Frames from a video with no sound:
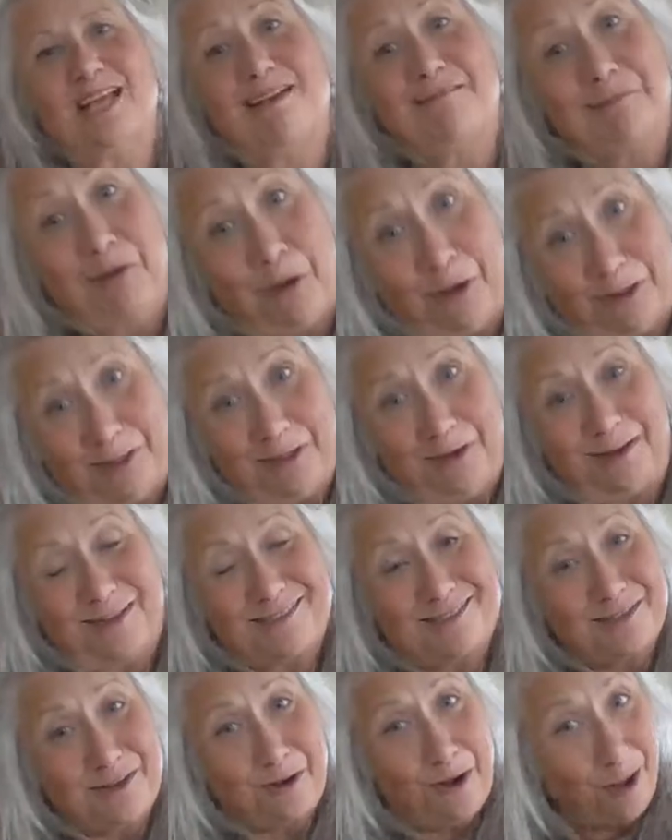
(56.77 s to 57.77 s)
and the
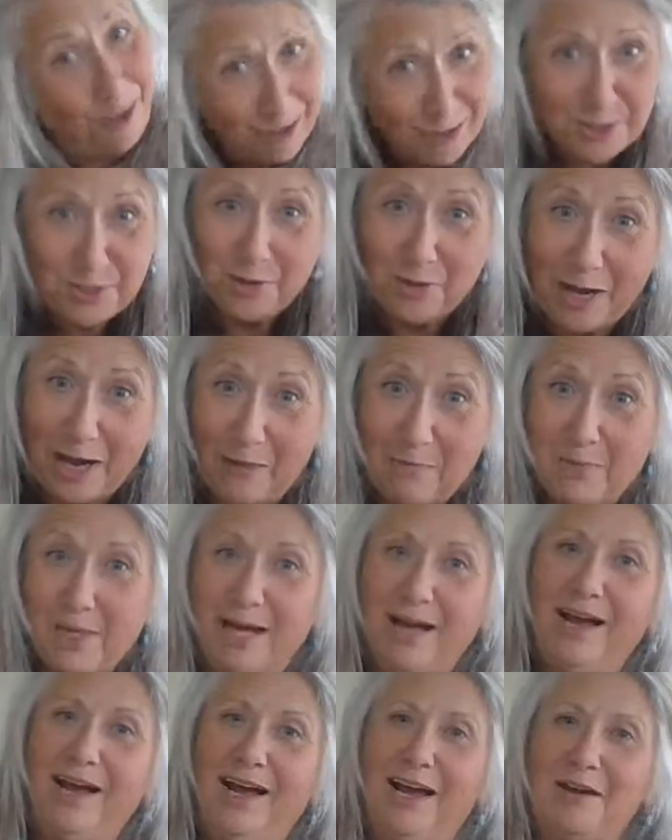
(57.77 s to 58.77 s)
hollyhocks are also up,
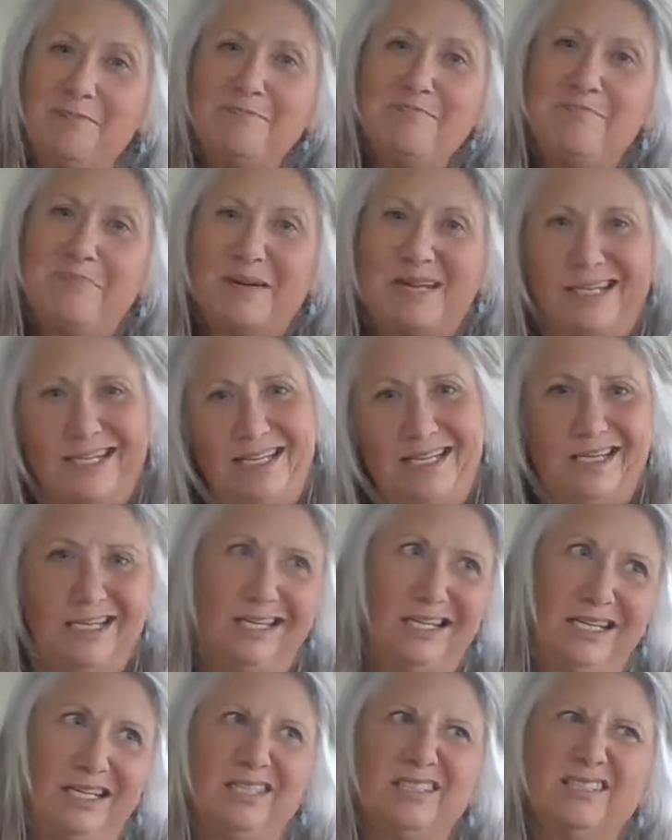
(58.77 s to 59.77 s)

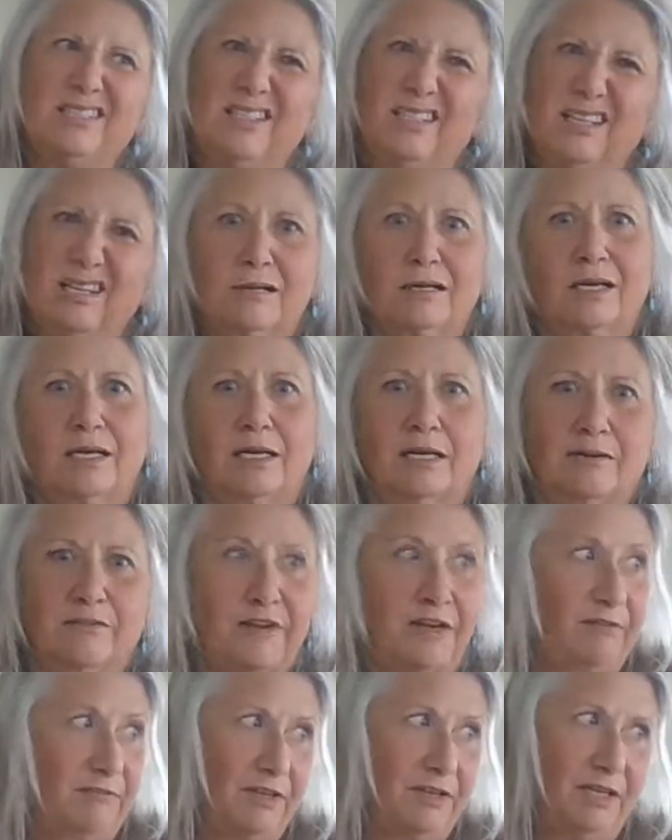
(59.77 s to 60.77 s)
but they're kind of
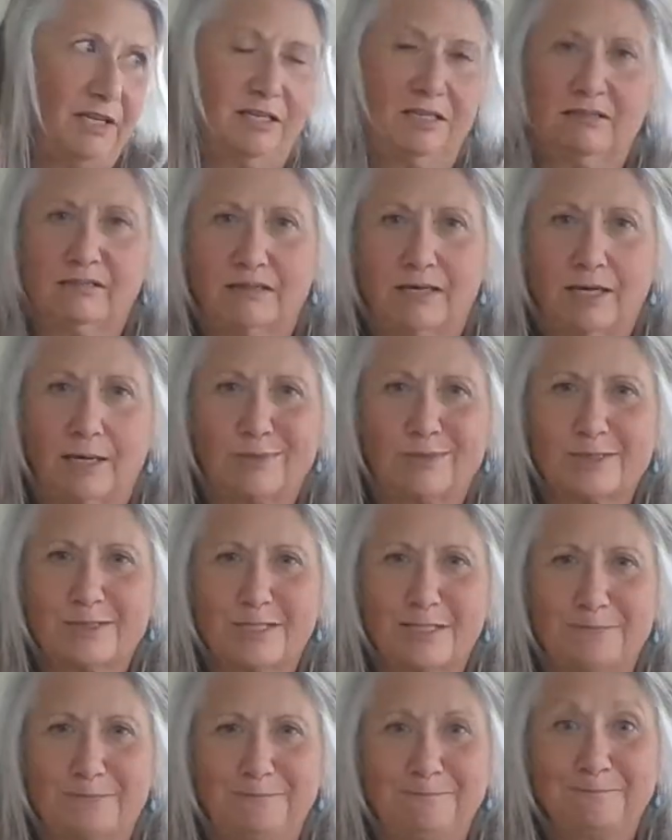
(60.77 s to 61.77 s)
heavy and
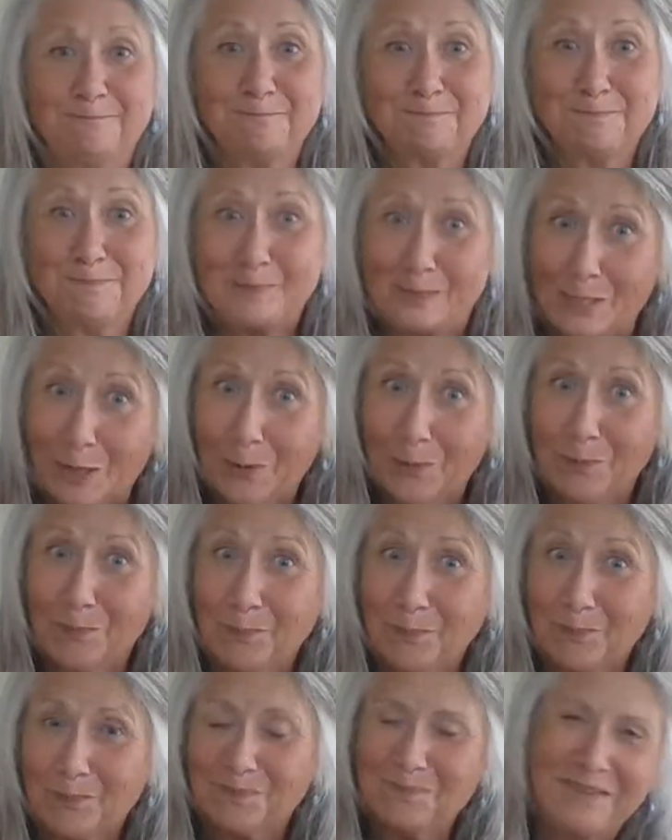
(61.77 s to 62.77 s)
cumbersome. So,
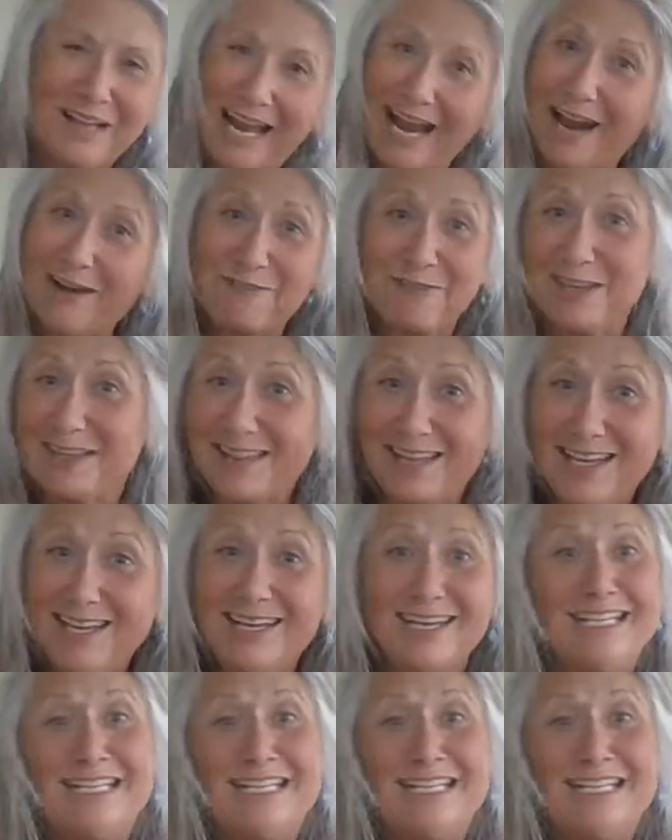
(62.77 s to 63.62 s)
everything